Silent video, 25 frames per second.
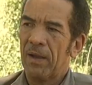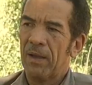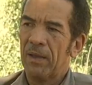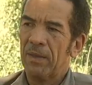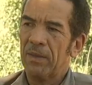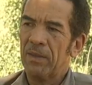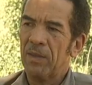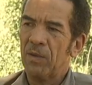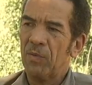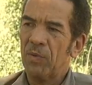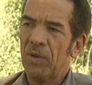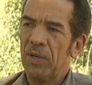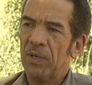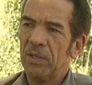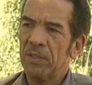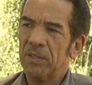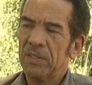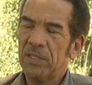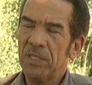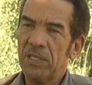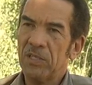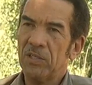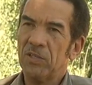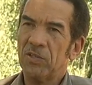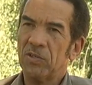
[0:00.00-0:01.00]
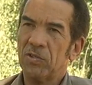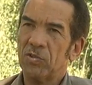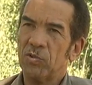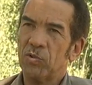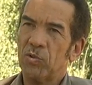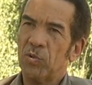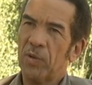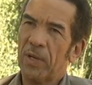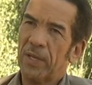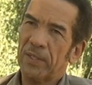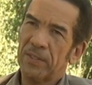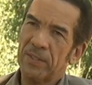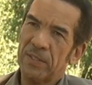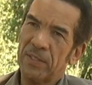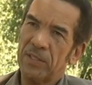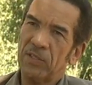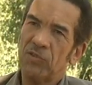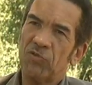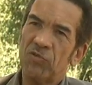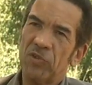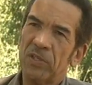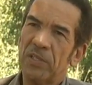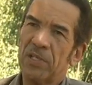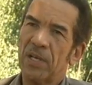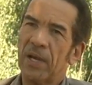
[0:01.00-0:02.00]
There were teachers who had
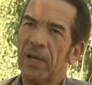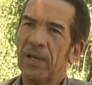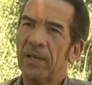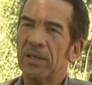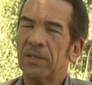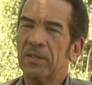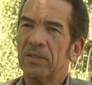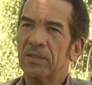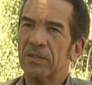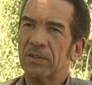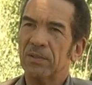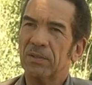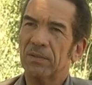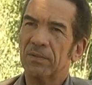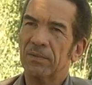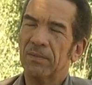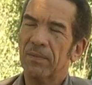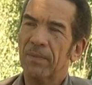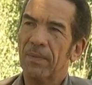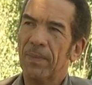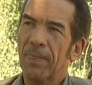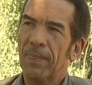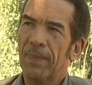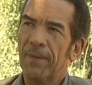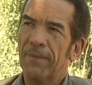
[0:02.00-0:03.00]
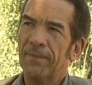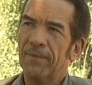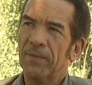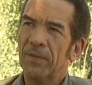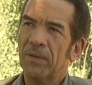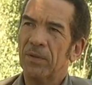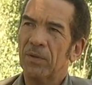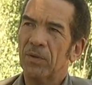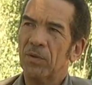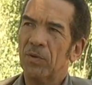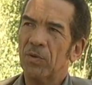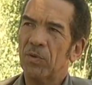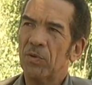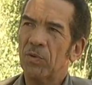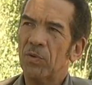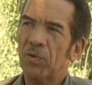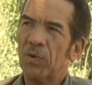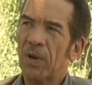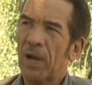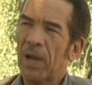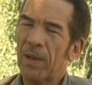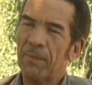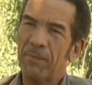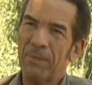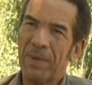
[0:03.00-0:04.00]
since retired who
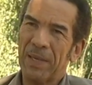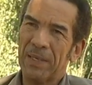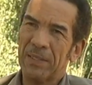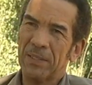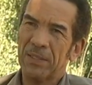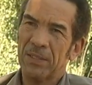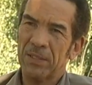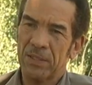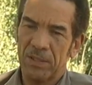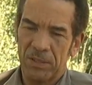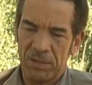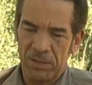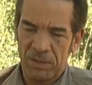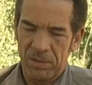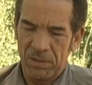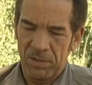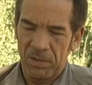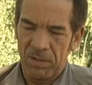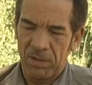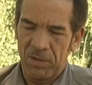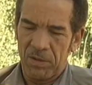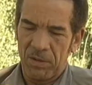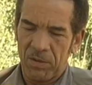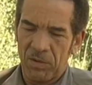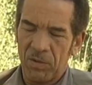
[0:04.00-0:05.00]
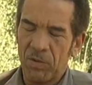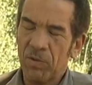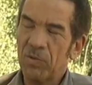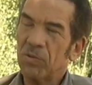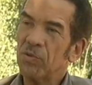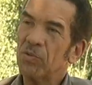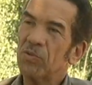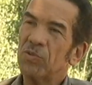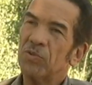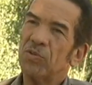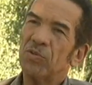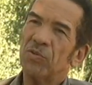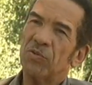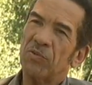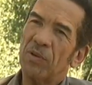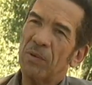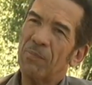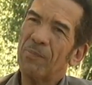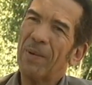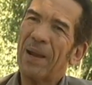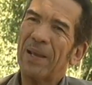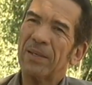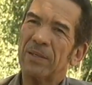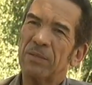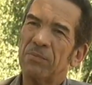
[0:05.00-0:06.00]
I met who used to
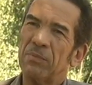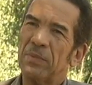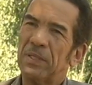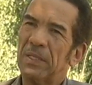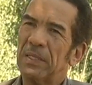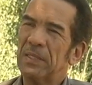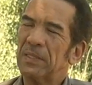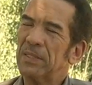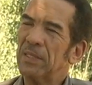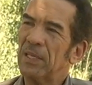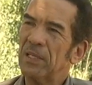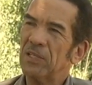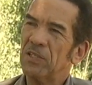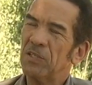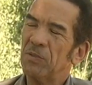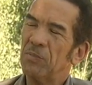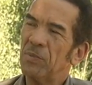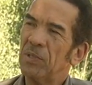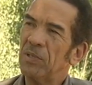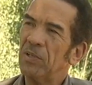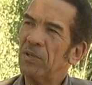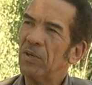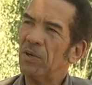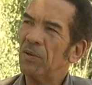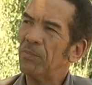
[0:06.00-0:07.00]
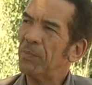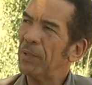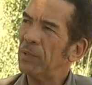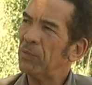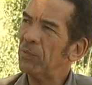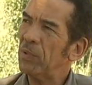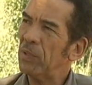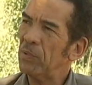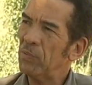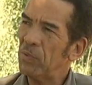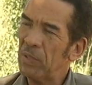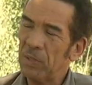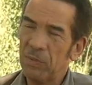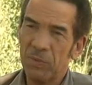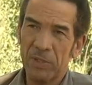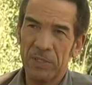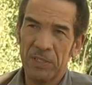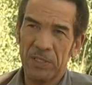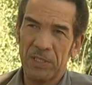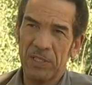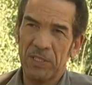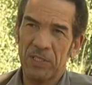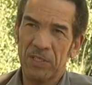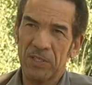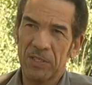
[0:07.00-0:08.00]
remind me and say to me, you know, but when we were
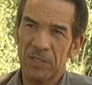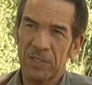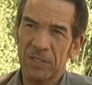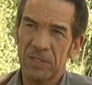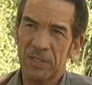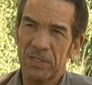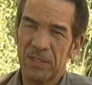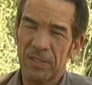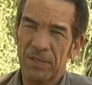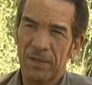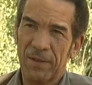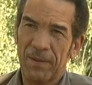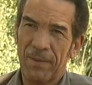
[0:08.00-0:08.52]
teachers,